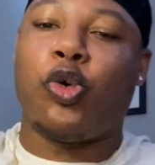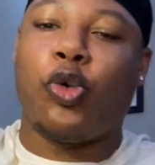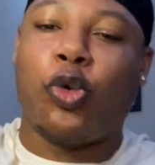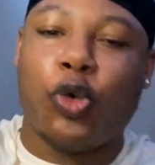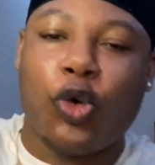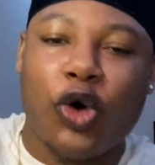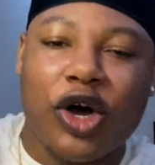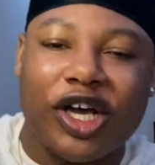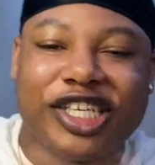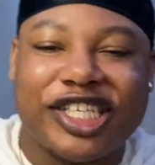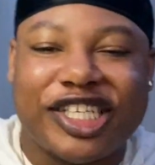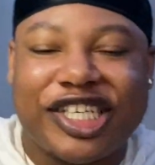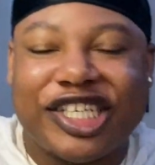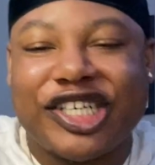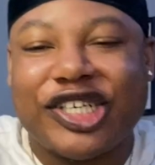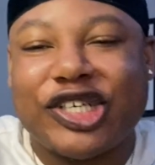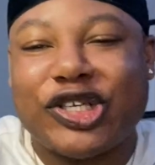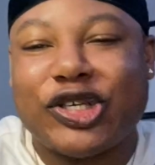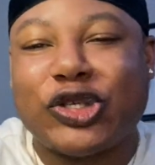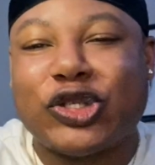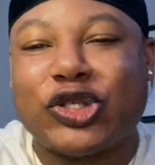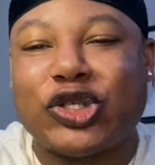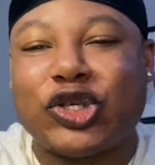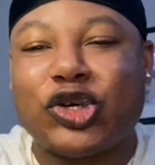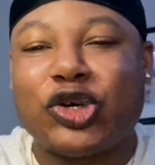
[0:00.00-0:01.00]
What's good,
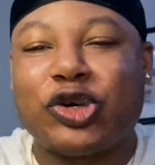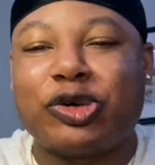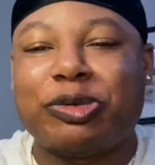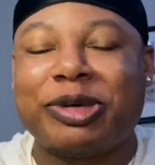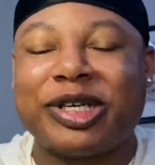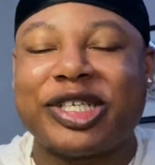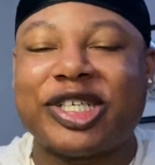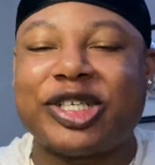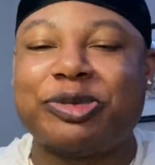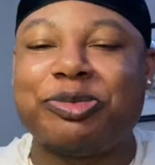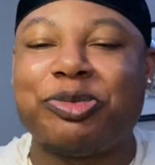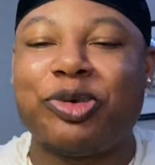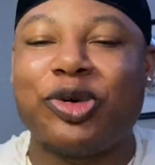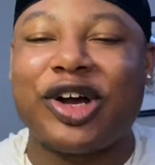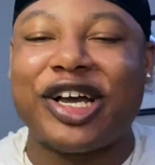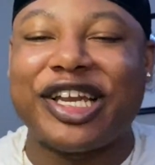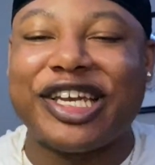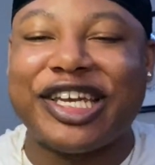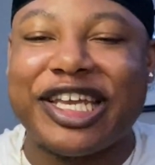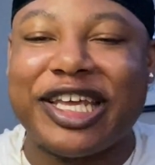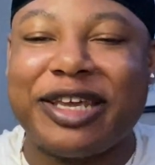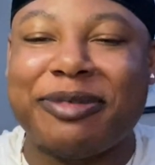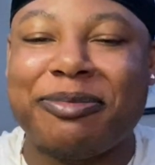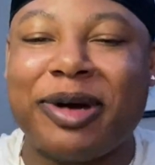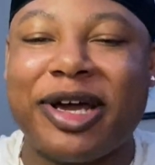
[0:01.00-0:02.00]
YouTube? It's your boy
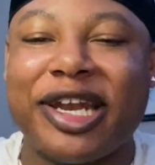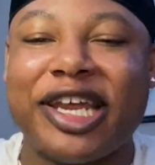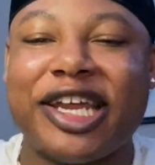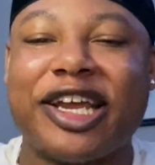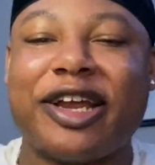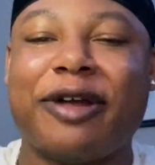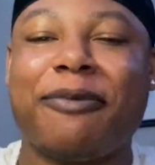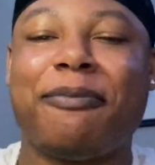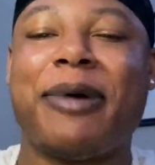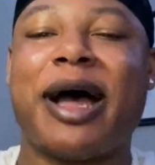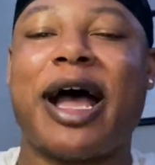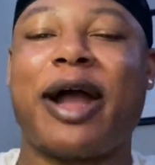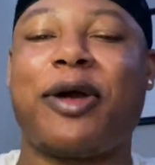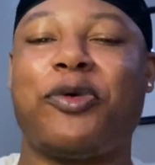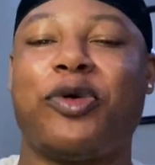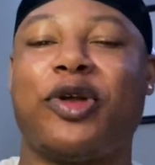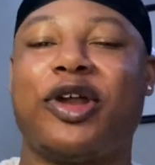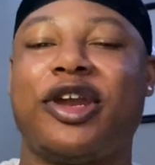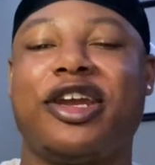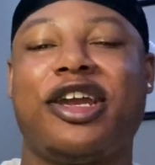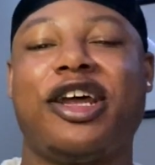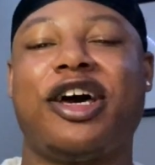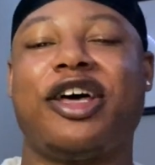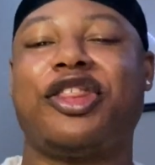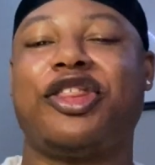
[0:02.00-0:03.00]
D-Money here, back with
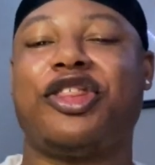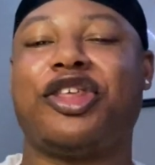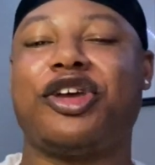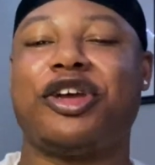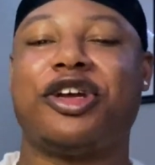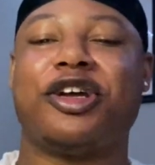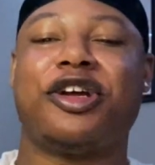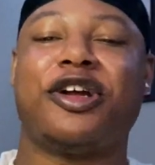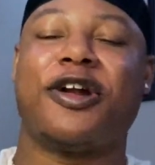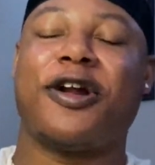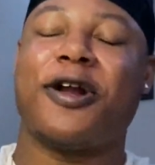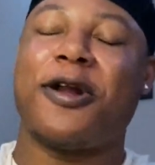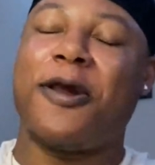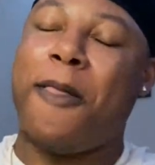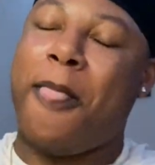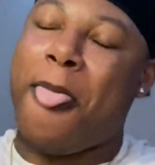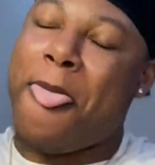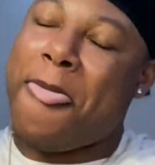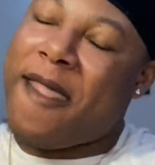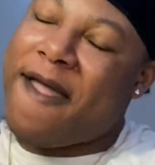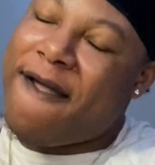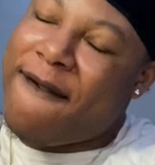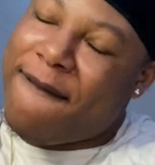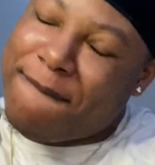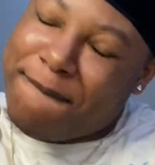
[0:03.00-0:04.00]
another
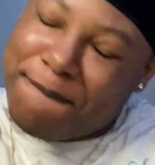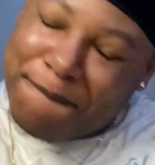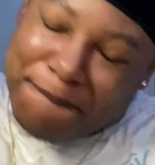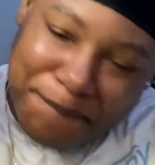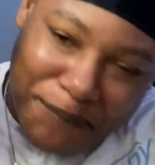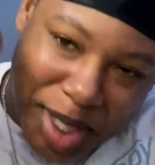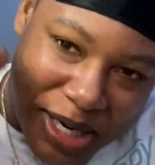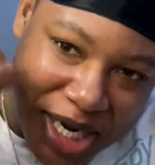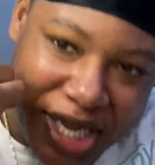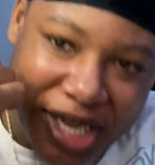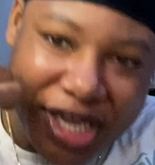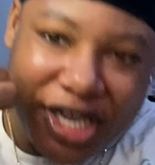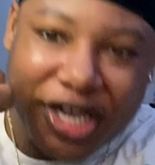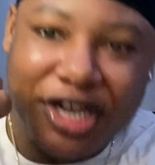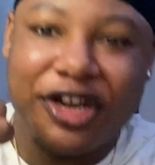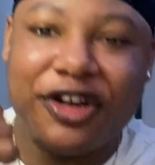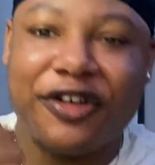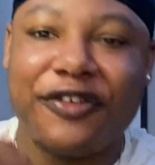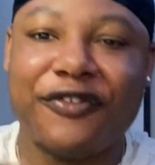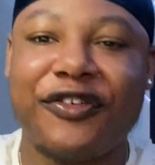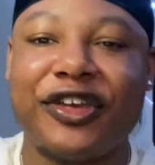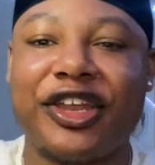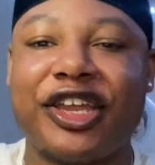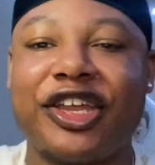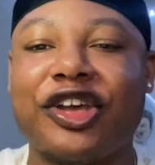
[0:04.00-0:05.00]

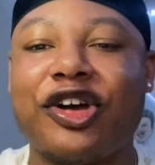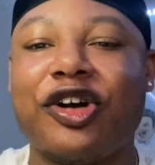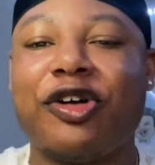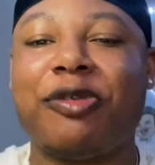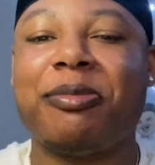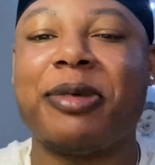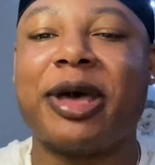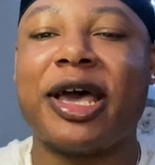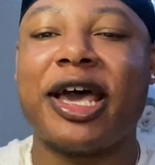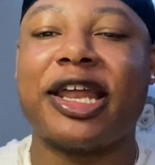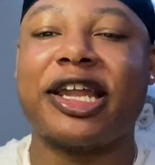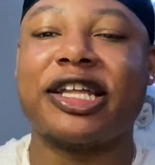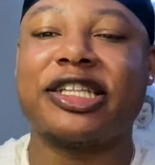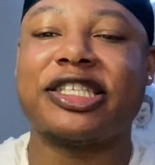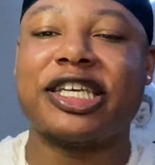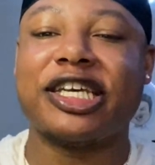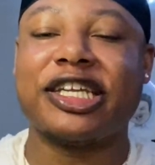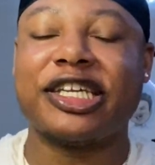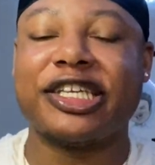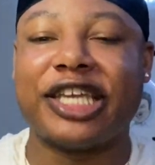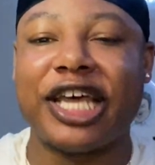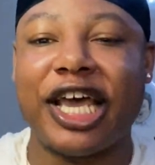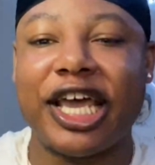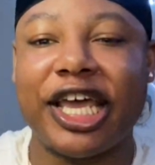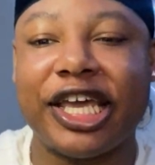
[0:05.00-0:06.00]
banger video, man. And
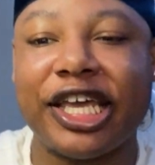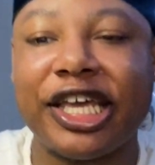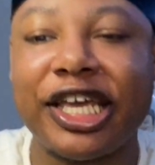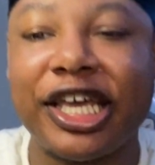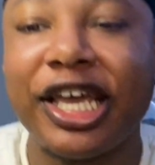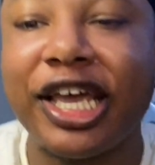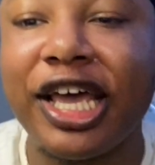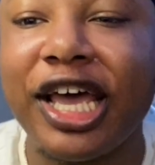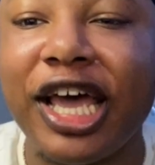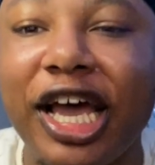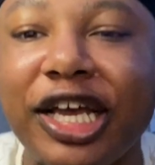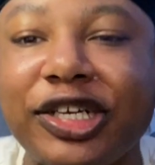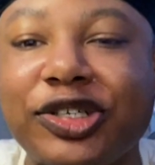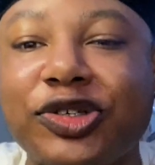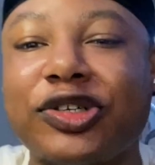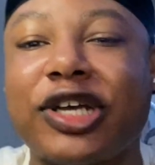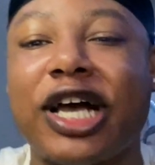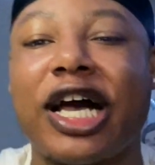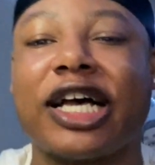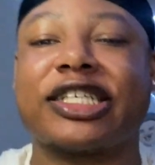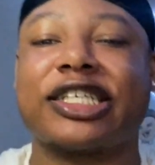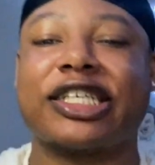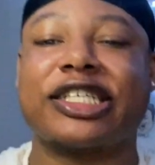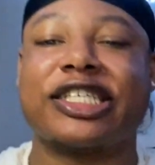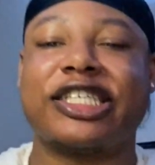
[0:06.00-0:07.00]
today, as you
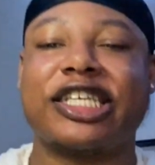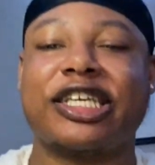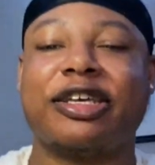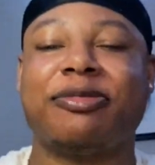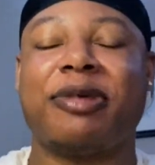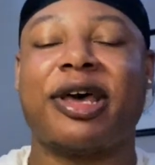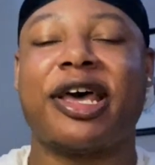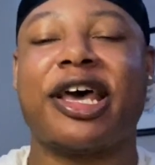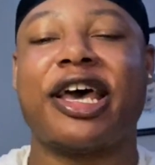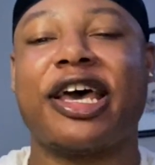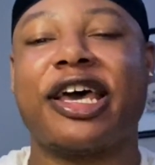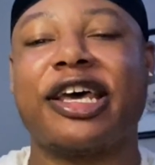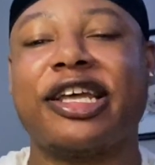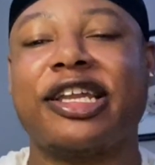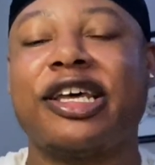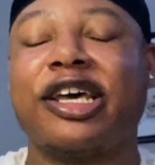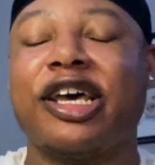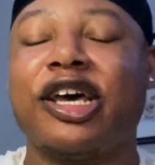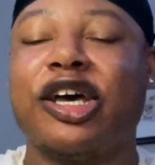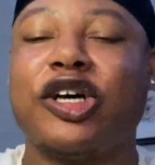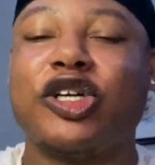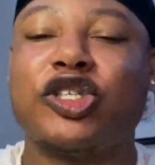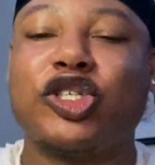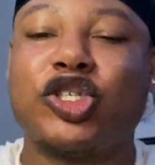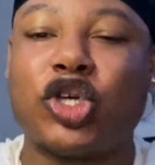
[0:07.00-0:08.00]
guys can see, man,
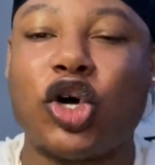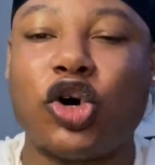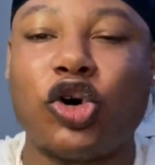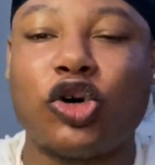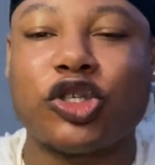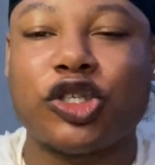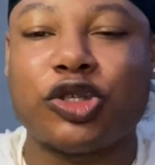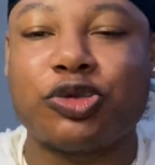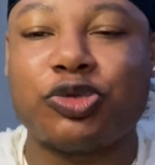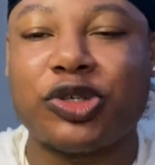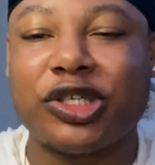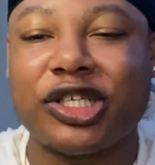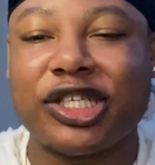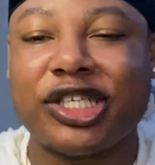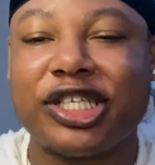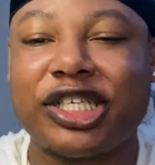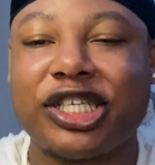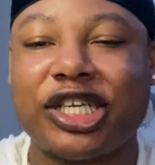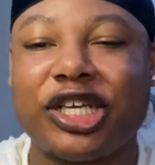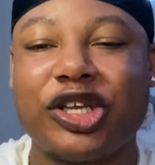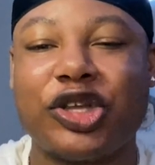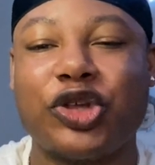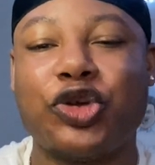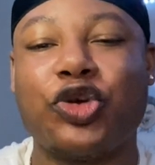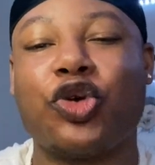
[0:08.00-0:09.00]
chosen
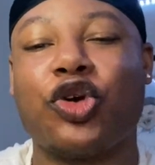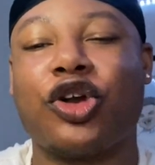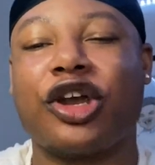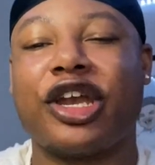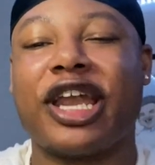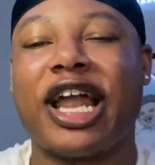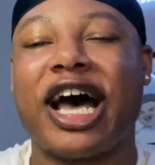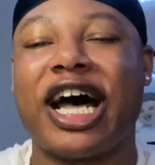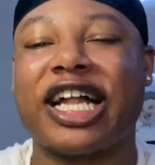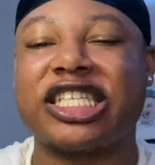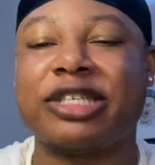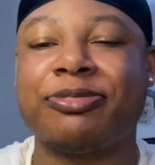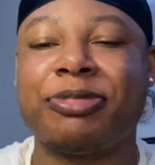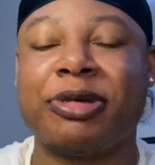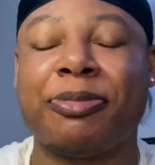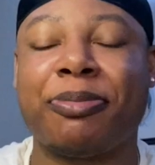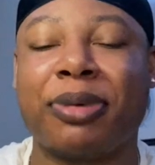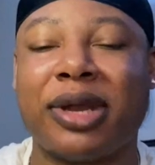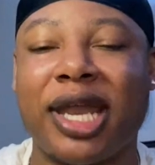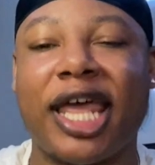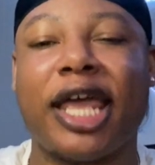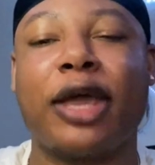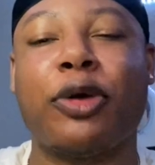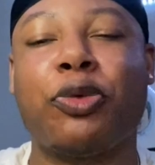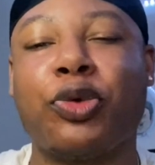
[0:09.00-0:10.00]
ones, you are not to be
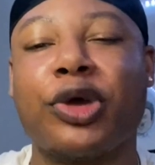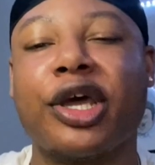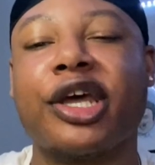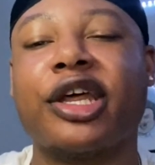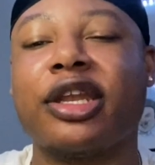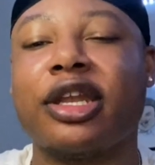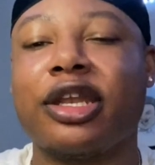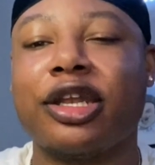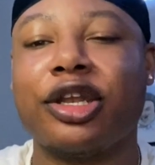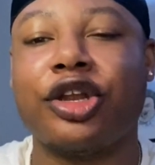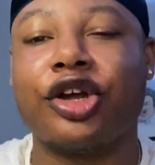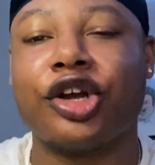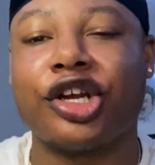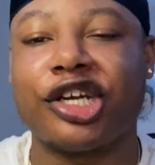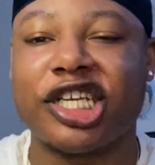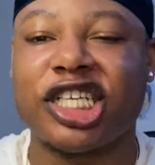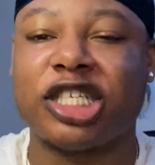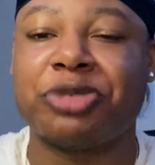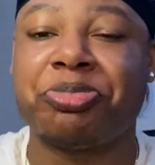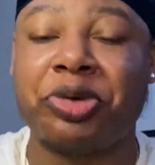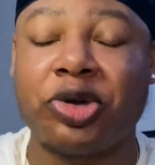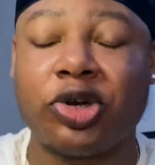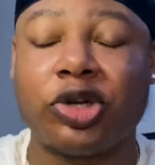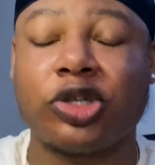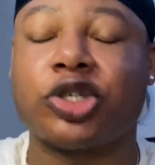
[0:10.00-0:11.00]
played with during the
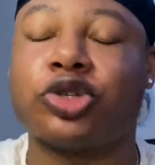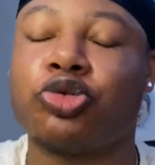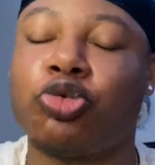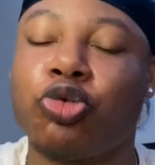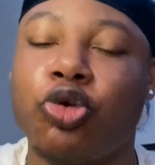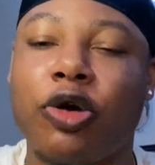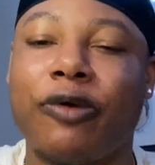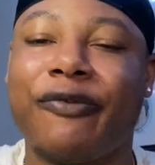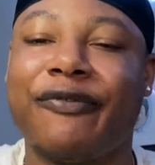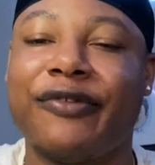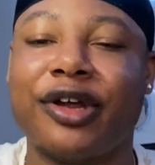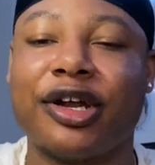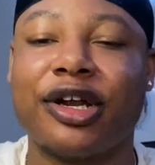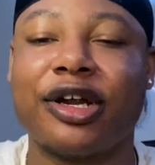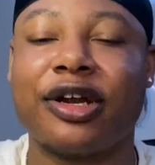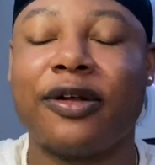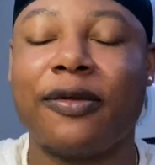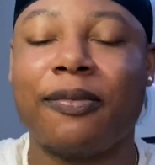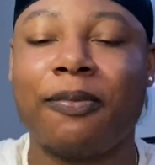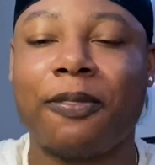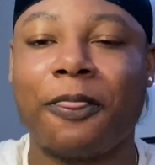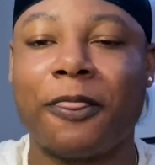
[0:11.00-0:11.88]
spiritual warfare.